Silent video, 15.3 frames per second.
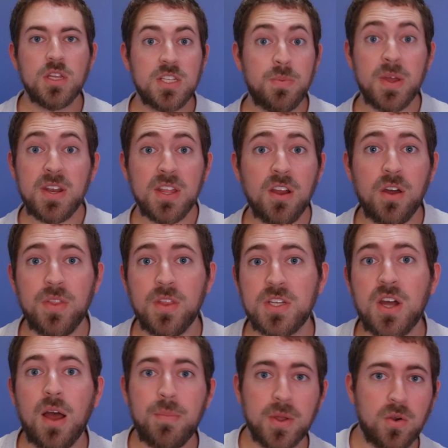Depending on the
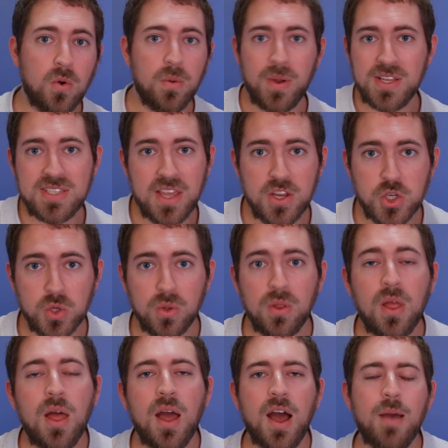topic or my schedule,
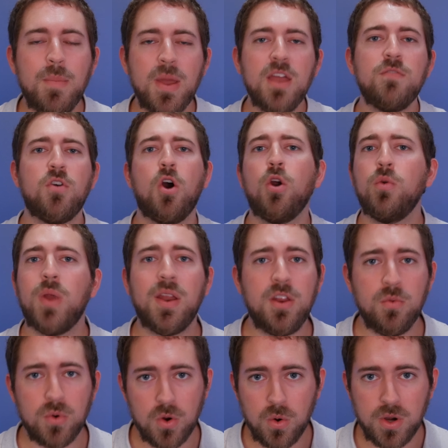I may have already
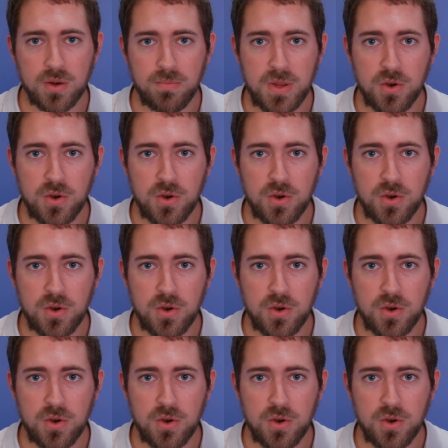recorded